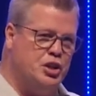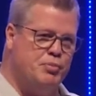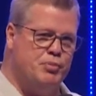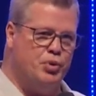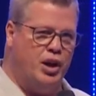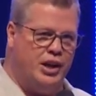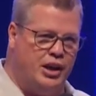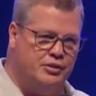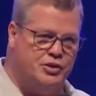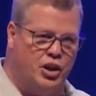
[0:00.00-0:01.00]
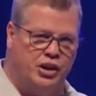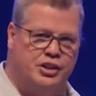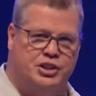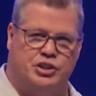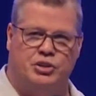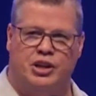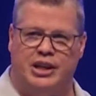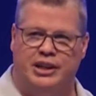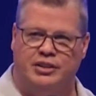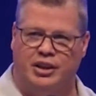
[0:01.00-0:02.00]
You've been brought out of darkness. You're
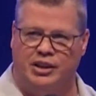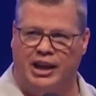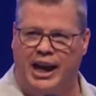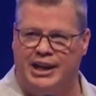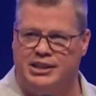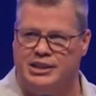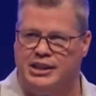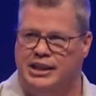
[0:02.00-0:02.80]
in the light.